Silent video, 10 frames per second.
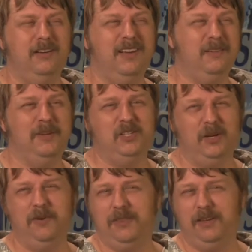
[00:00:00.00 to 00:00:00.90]
Not to
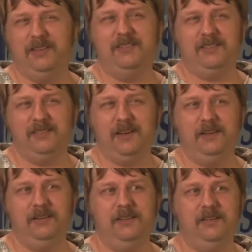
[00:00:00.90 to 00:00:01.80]
mention, I would think as a
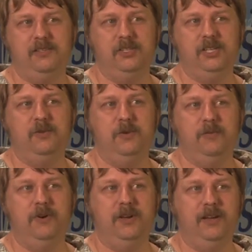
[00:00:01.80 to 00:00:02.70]
scientist, she
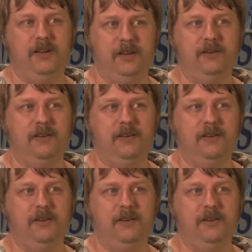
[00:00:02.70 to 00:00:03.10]
would bring